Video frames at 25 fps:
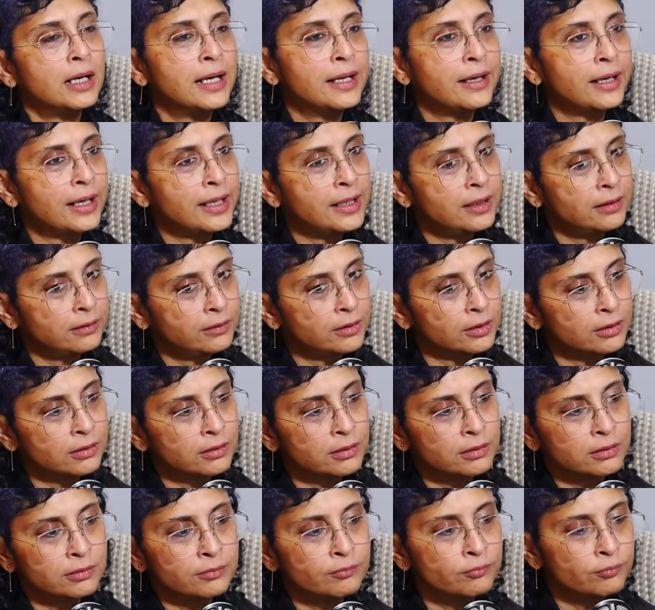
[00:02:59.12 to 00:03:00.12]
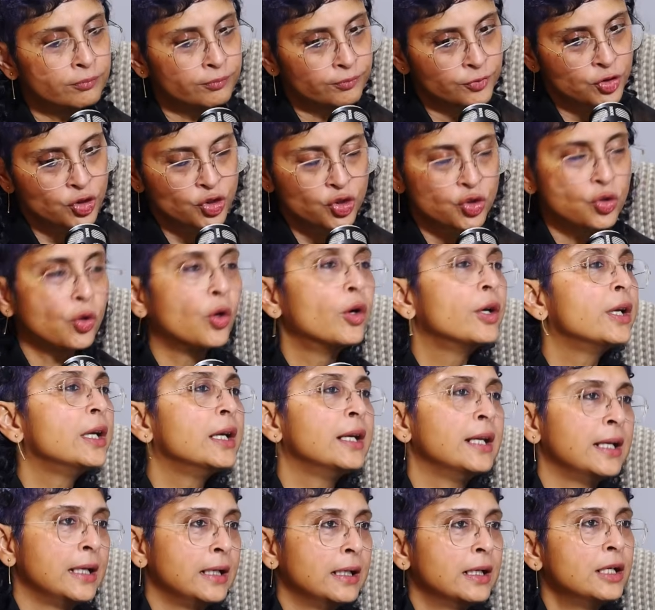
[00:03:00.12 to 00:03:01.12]
write the
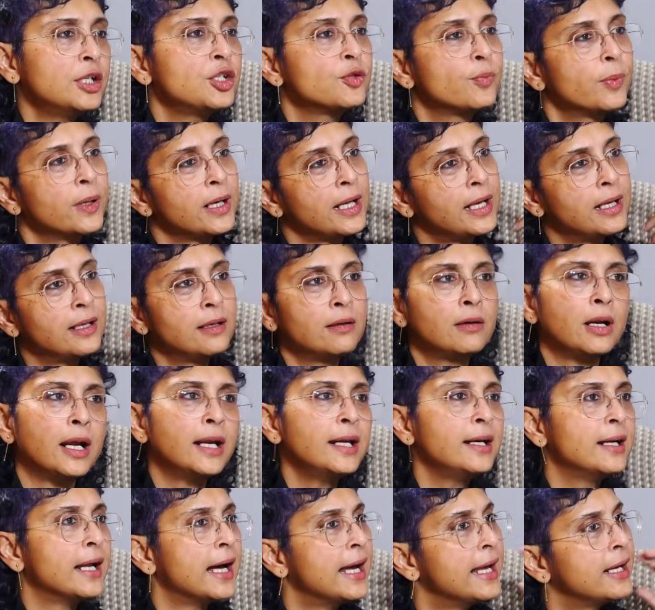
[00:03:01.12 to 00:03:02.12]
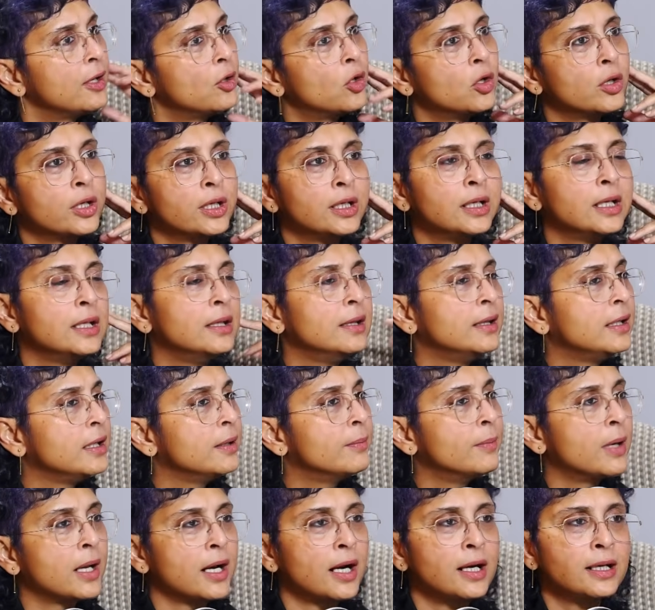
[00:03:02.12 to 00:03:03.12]
story in English, but I write dialogue in
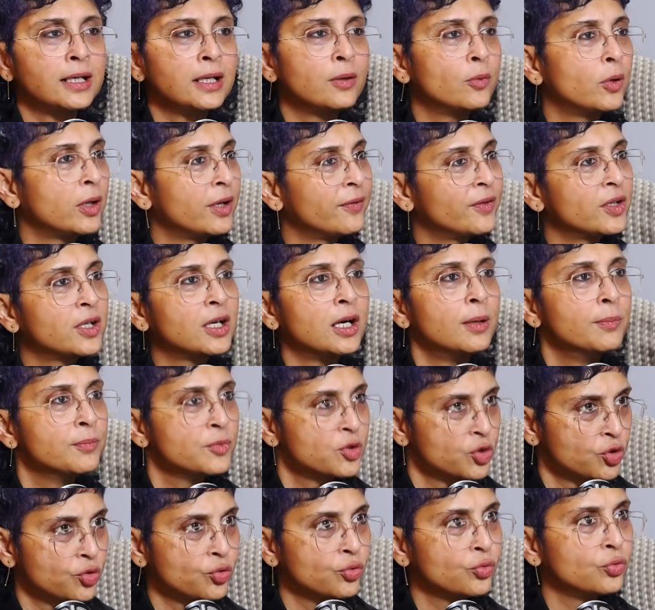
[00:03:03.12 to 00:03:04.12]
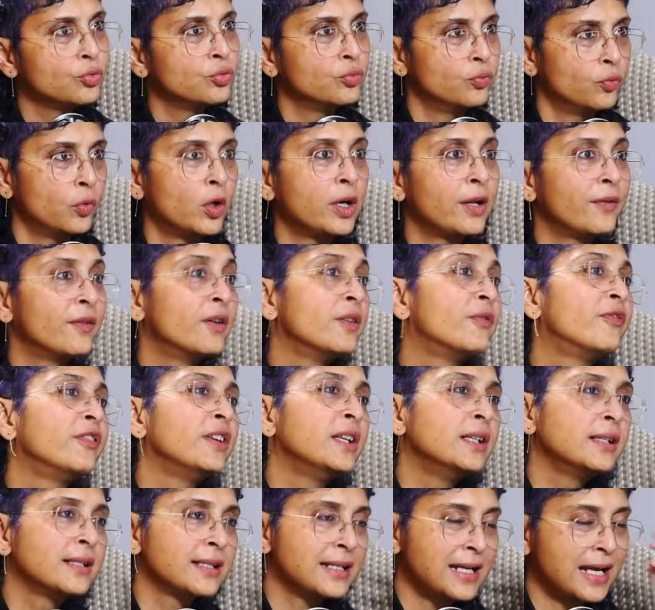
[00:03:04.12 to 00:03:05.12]
Hindi, Marathi, whatever
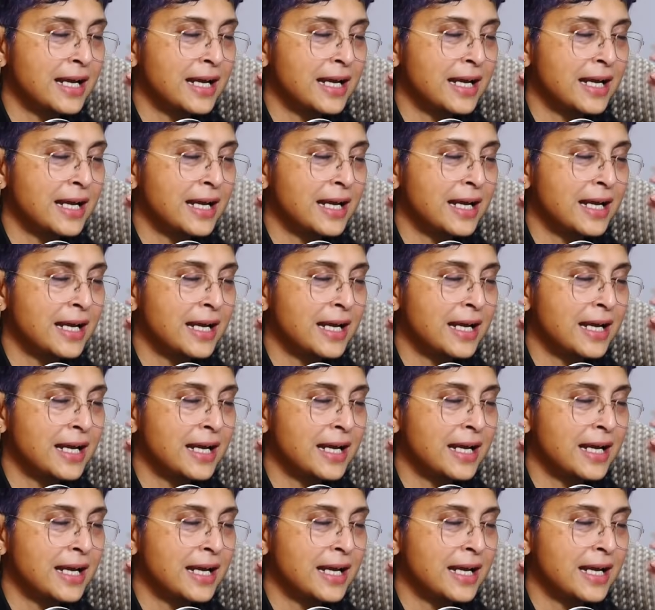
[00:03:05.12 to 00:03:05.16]
feels